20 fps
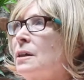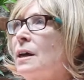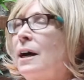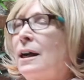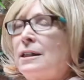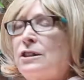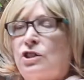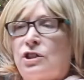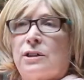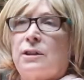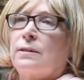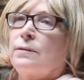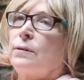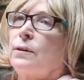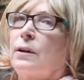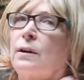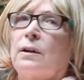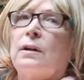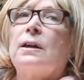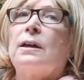the hygiene of
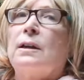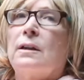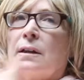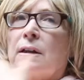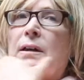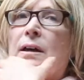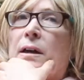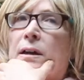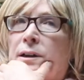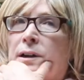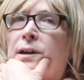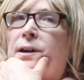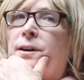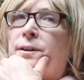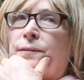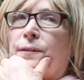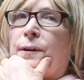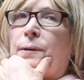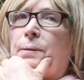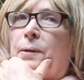
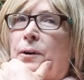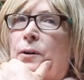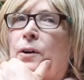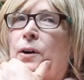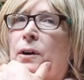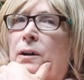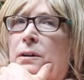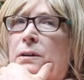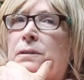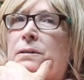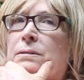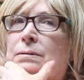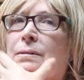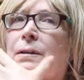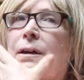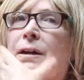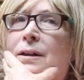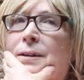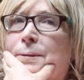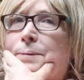our oral
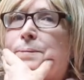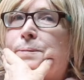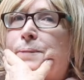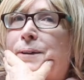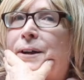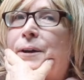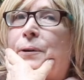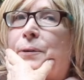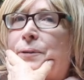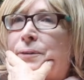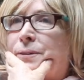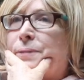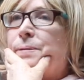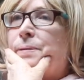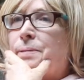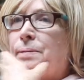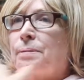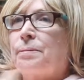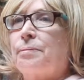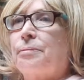mouth.
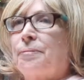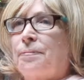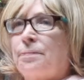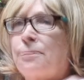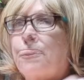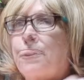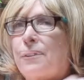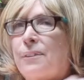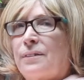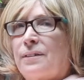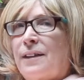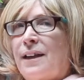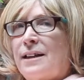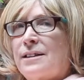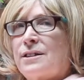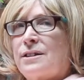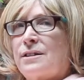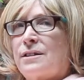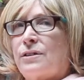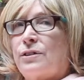For the
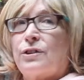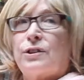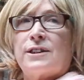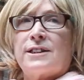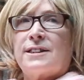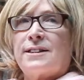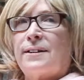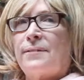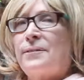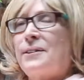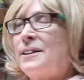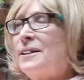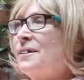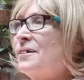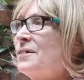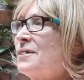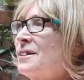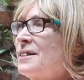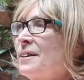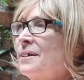last 37
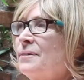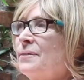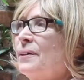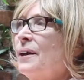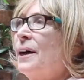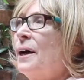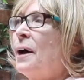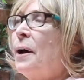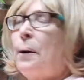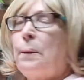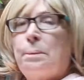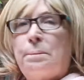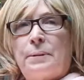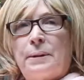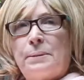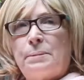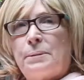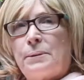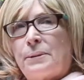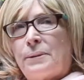years, I've helped
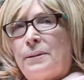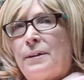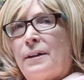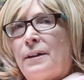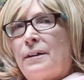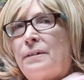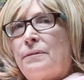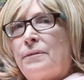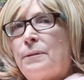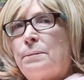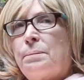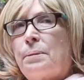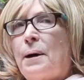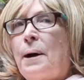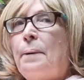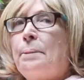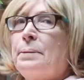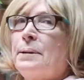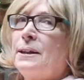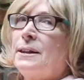people from
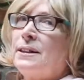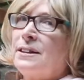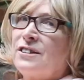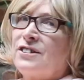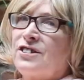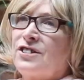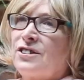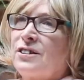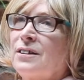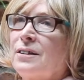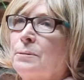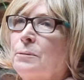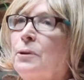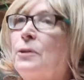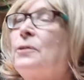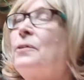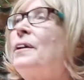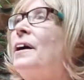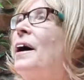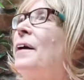Palm Beach,
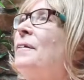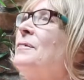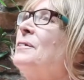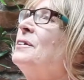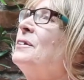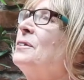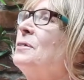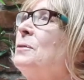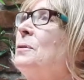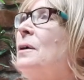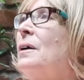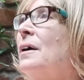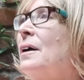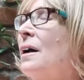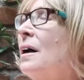4th Avenue,